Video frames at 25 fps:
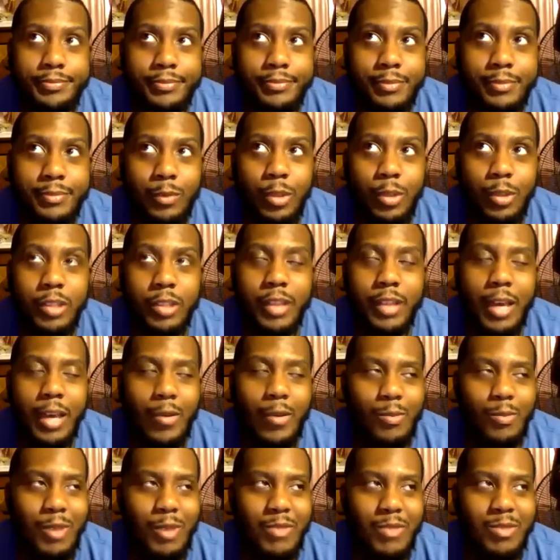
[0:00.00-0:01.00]
well, the thing with
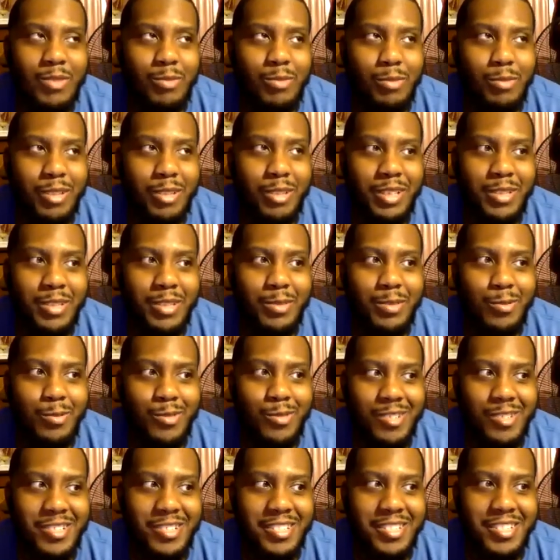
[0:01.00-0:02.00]
Memphis Bleak
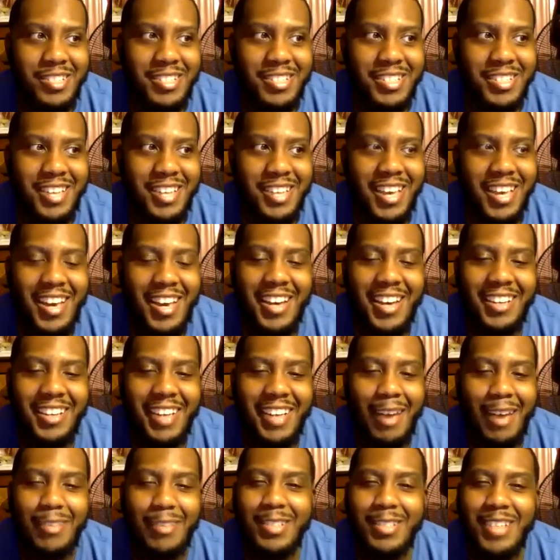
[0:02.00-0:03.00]
was
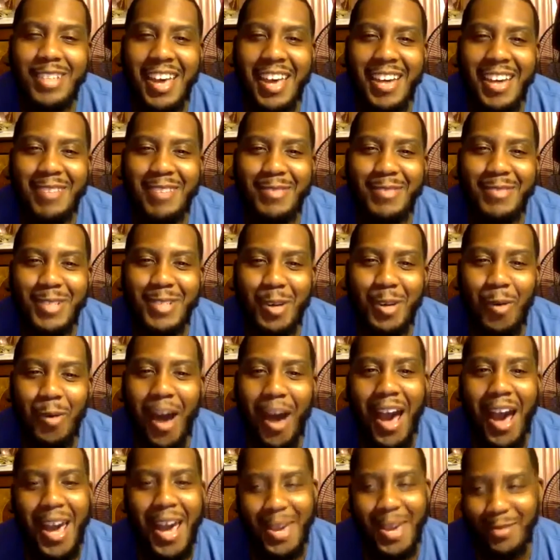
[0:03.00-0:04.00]
they just had him so
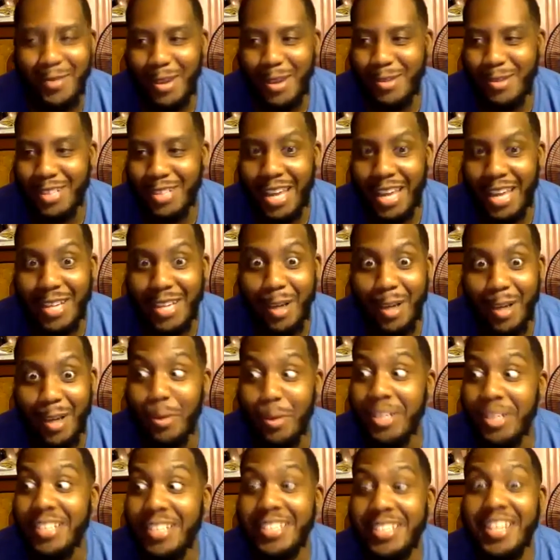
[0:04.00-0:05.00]
hyped. They was like, oh,
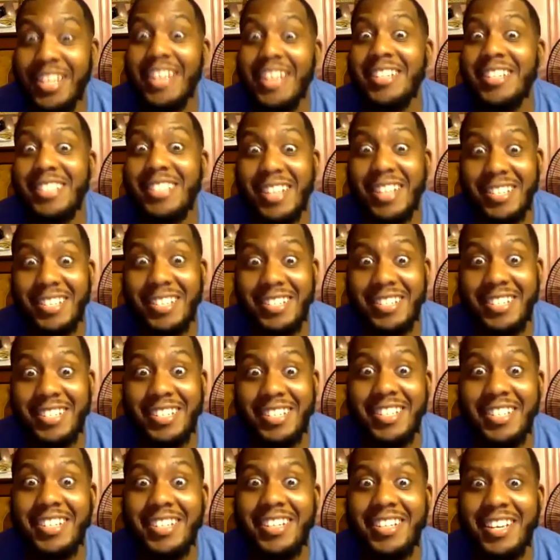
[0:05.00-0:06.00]
he the next Jay Z.
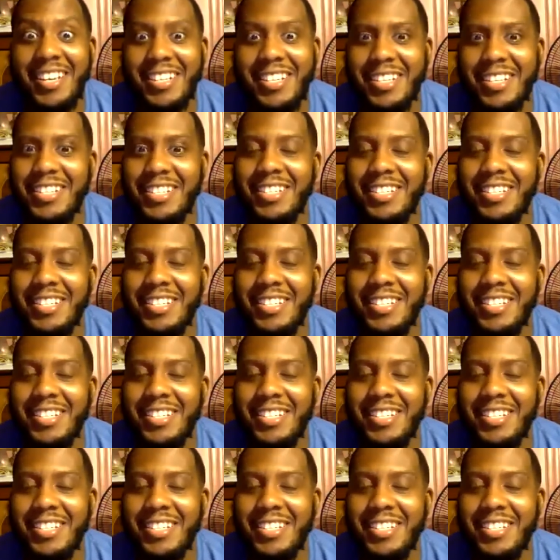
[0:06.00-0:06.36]
He the next Jay Z.